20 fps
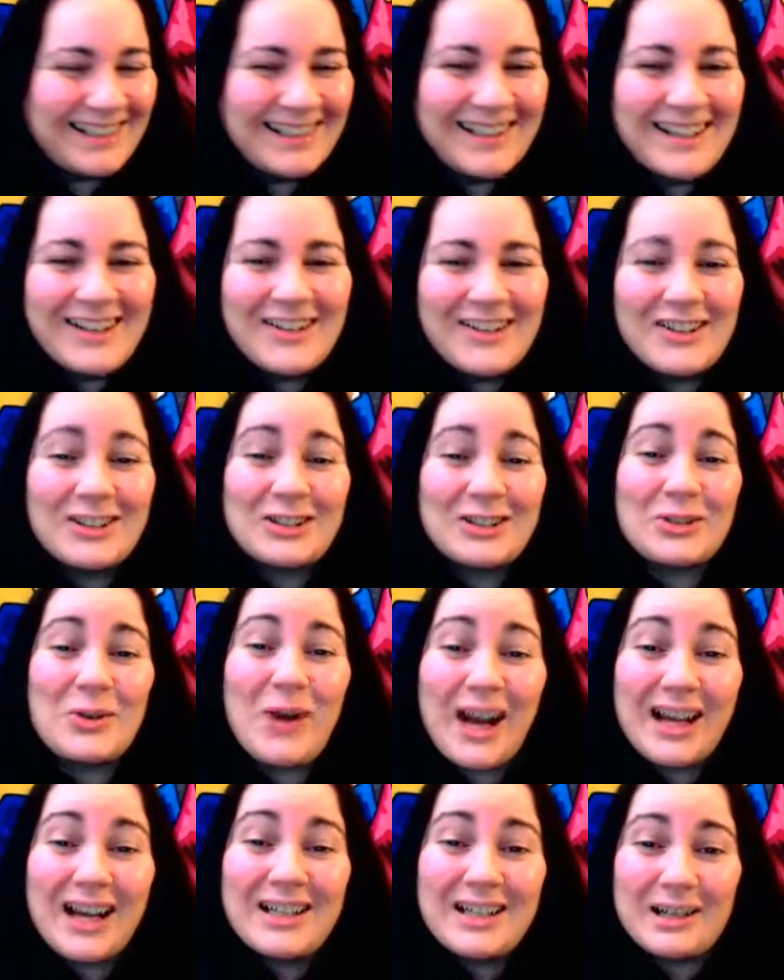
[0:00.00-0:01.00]
I was
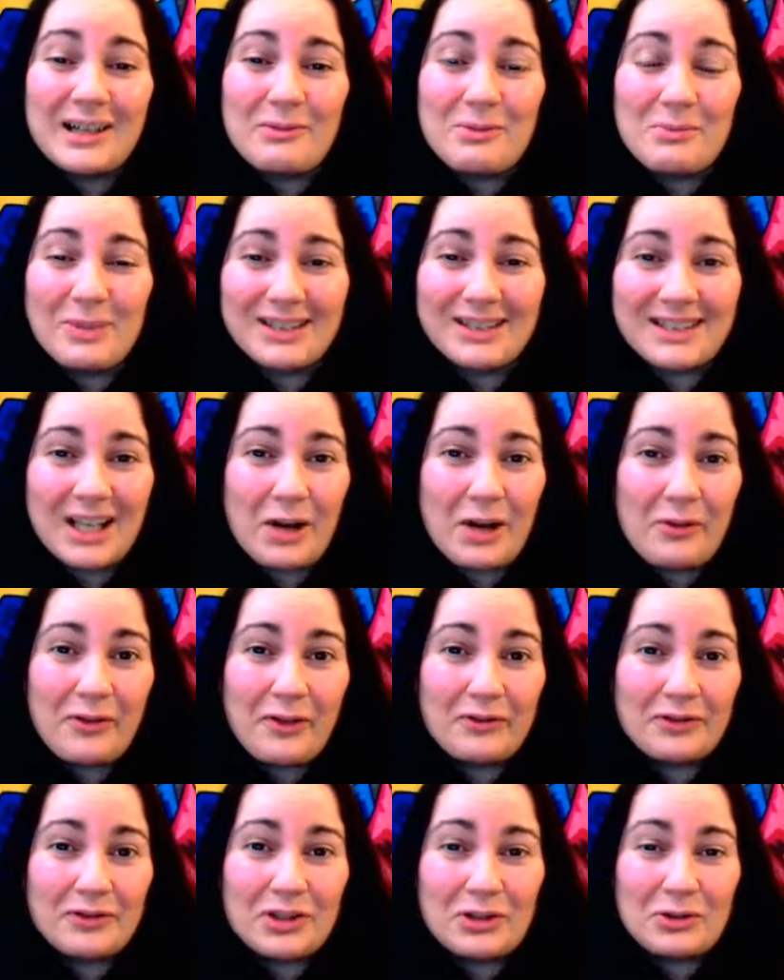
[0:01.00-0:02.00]
so angry with myself
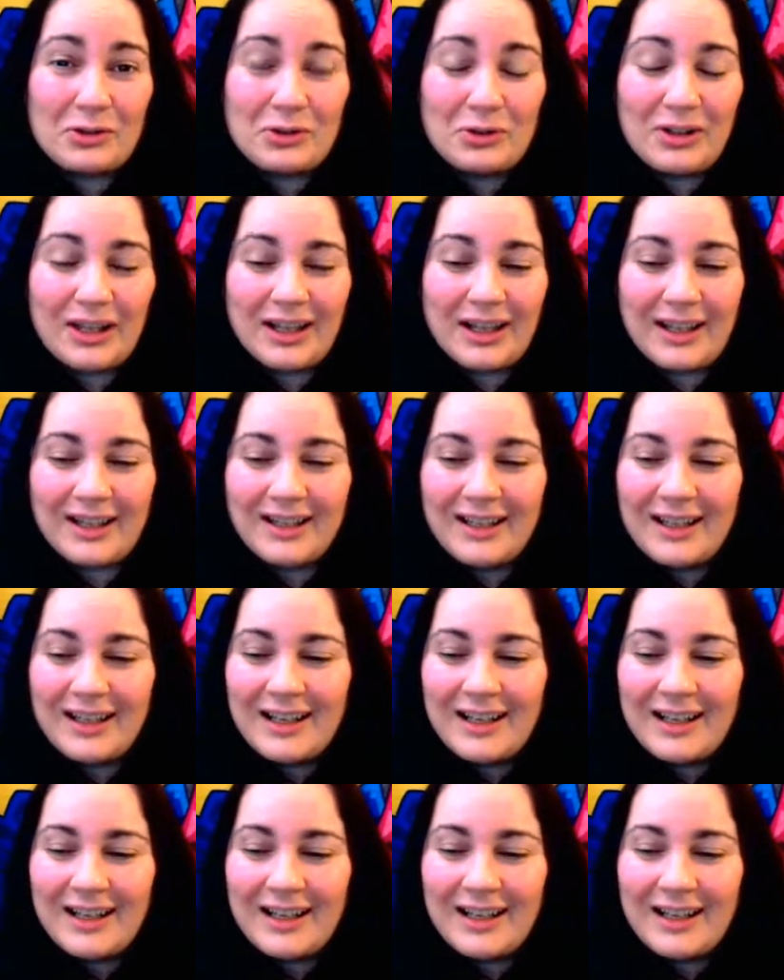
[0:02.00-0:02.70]
having to do that.